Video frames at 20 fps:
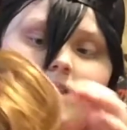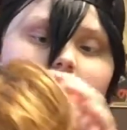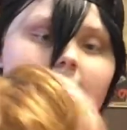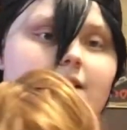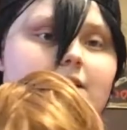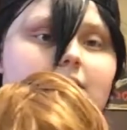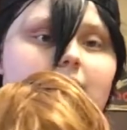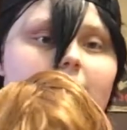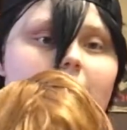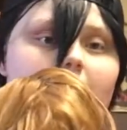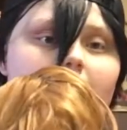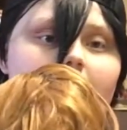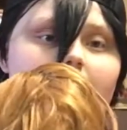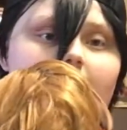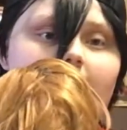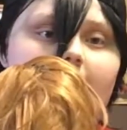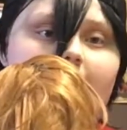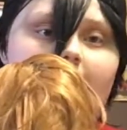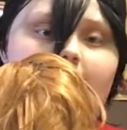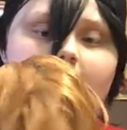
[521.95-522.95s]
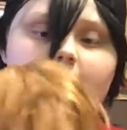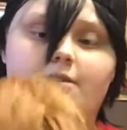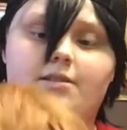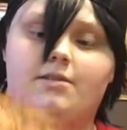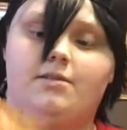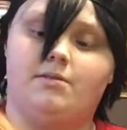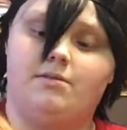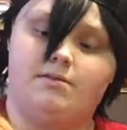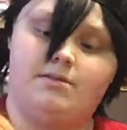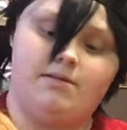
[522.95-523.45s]
needs a lot of care
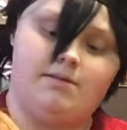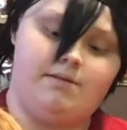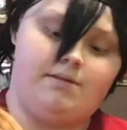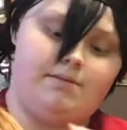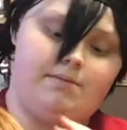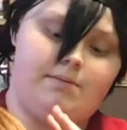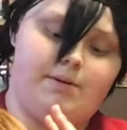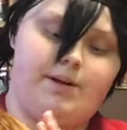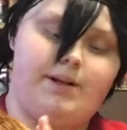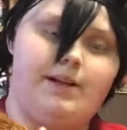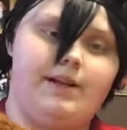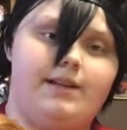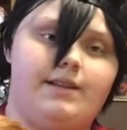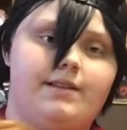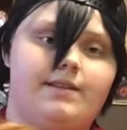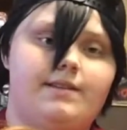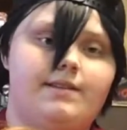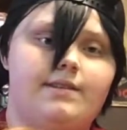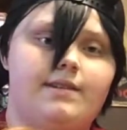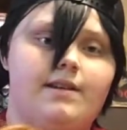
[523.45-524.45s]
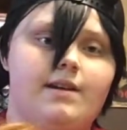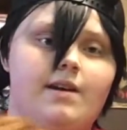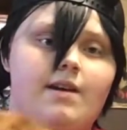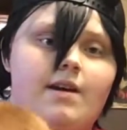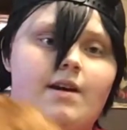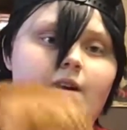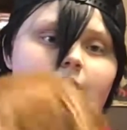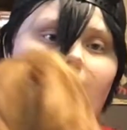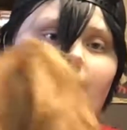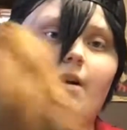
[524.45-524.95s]
too, but it's
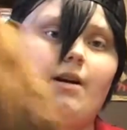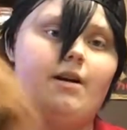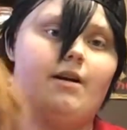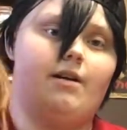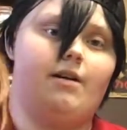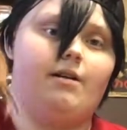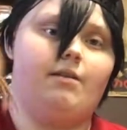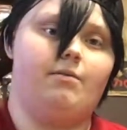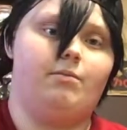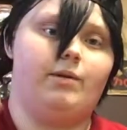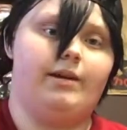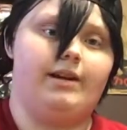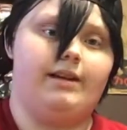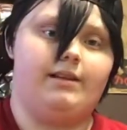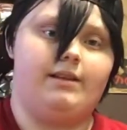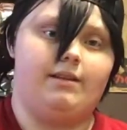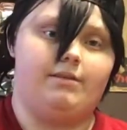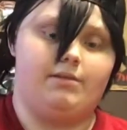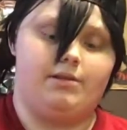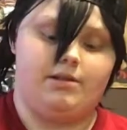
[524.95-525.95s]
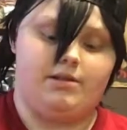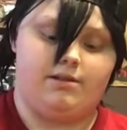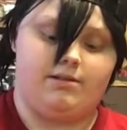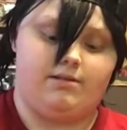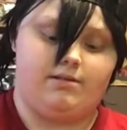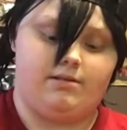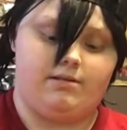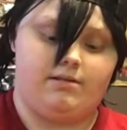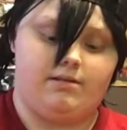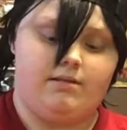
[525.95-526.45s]
a wig that was
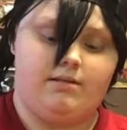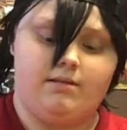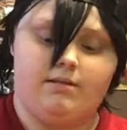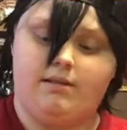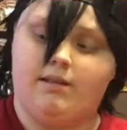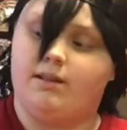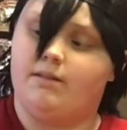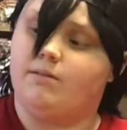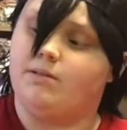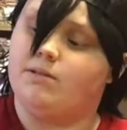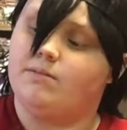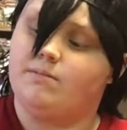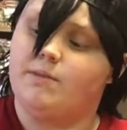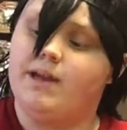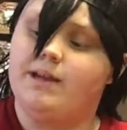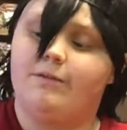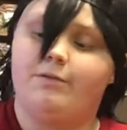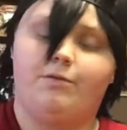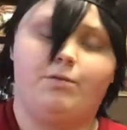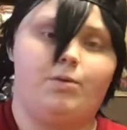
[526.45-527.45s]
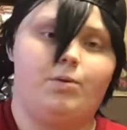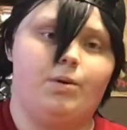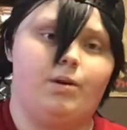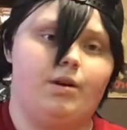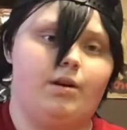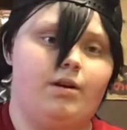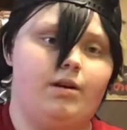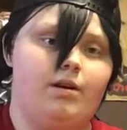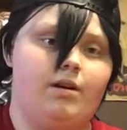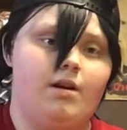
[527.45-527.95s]
used that was meant
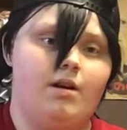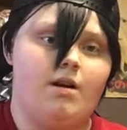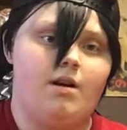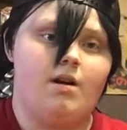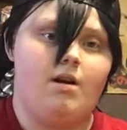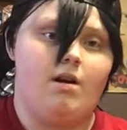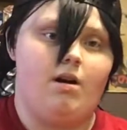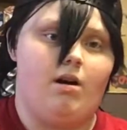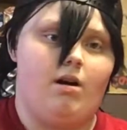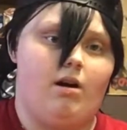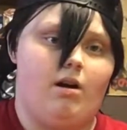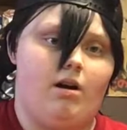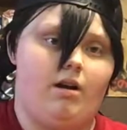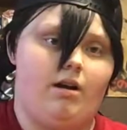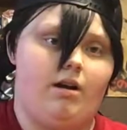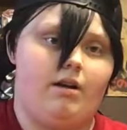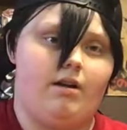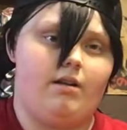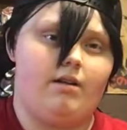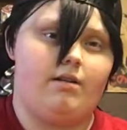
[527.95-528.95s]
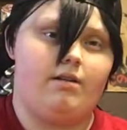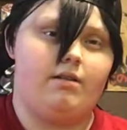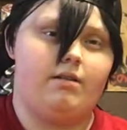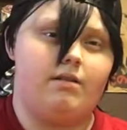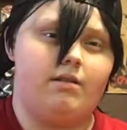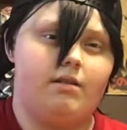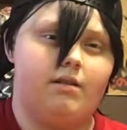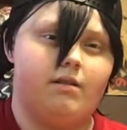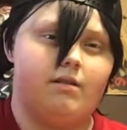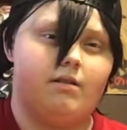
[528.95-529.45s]
for Anna
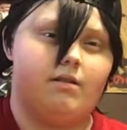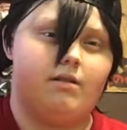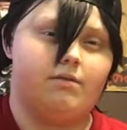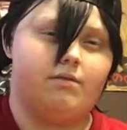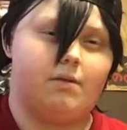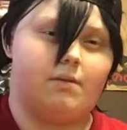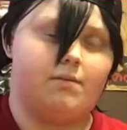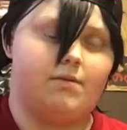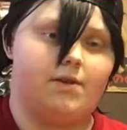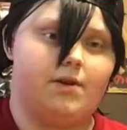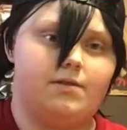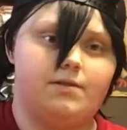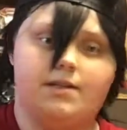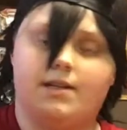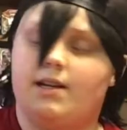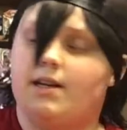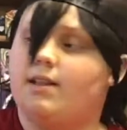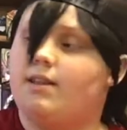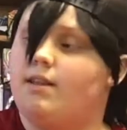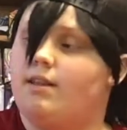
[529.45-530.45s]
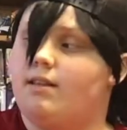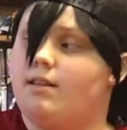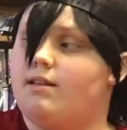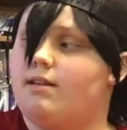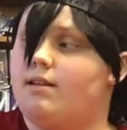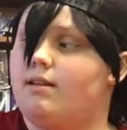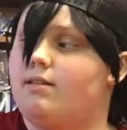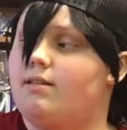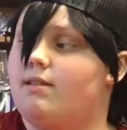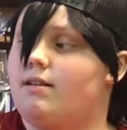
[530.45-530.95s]
from Frozen. I think
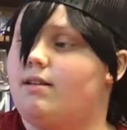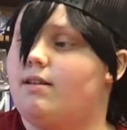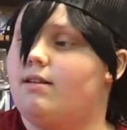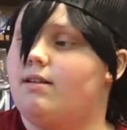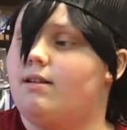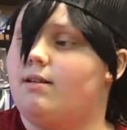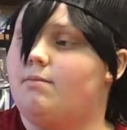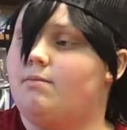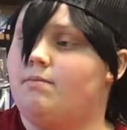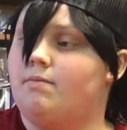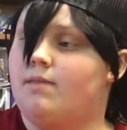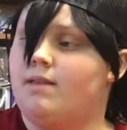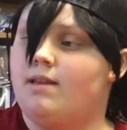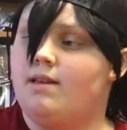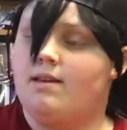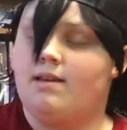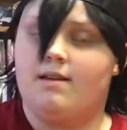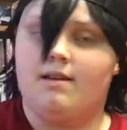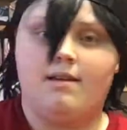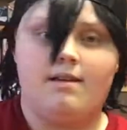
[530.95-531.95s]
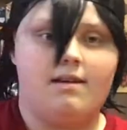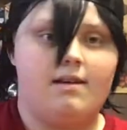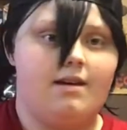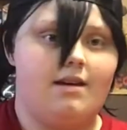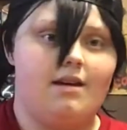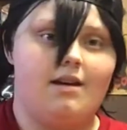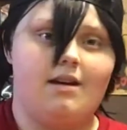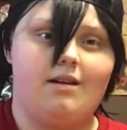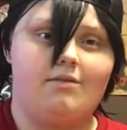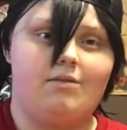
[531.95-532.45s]
that's how you say her name.
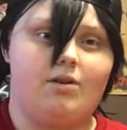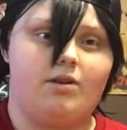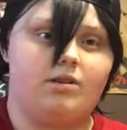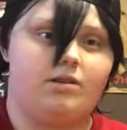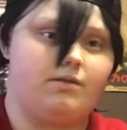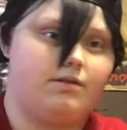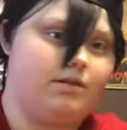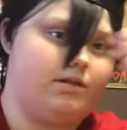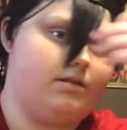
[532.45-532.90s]
I've watched